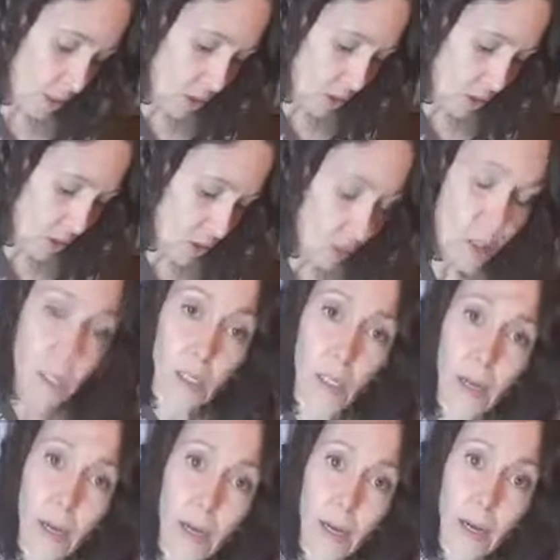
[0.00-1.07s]

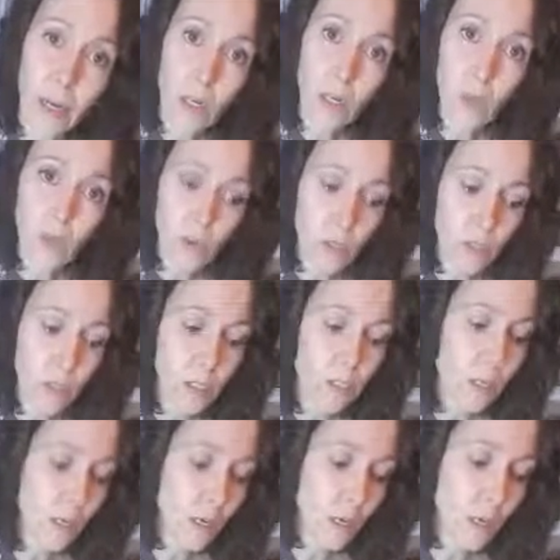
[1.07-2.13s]
started, I
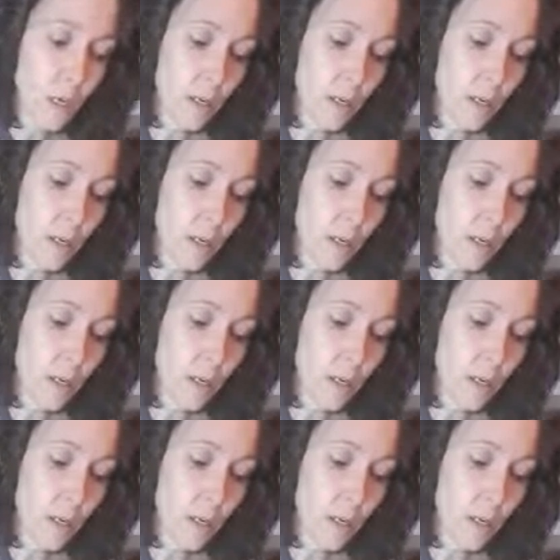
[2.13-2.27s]
actually